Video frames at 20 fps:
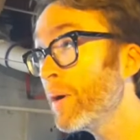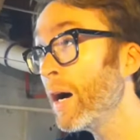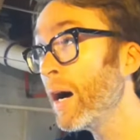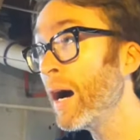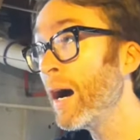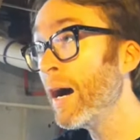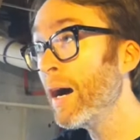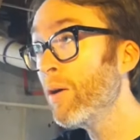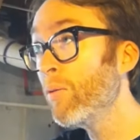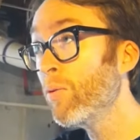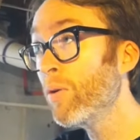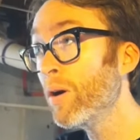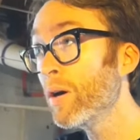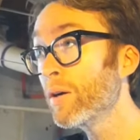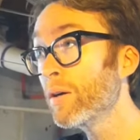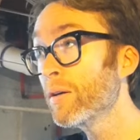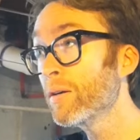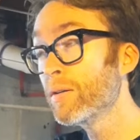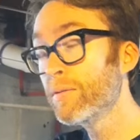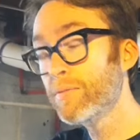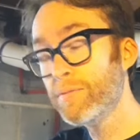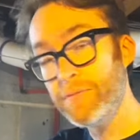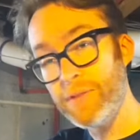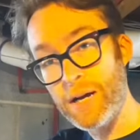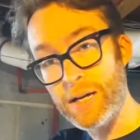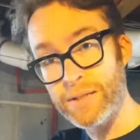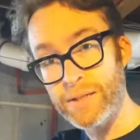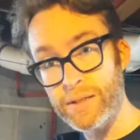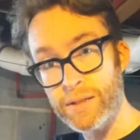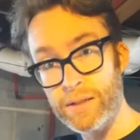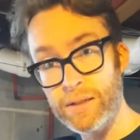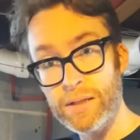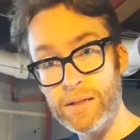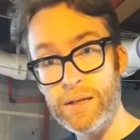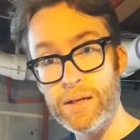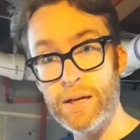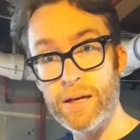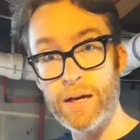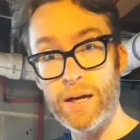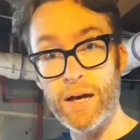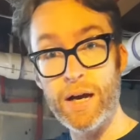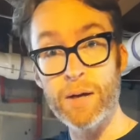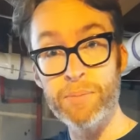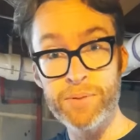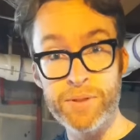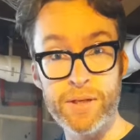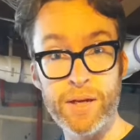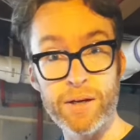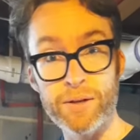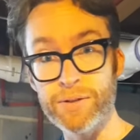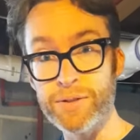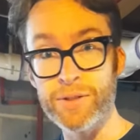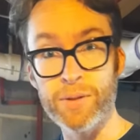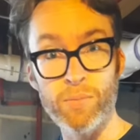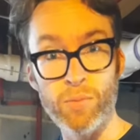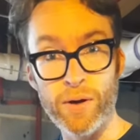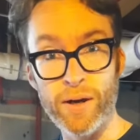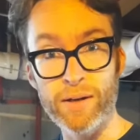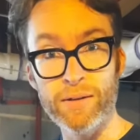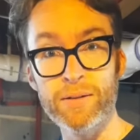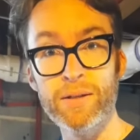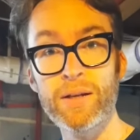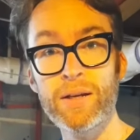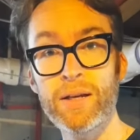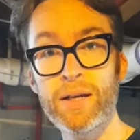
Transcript: a hot water faucet upstairs somewhere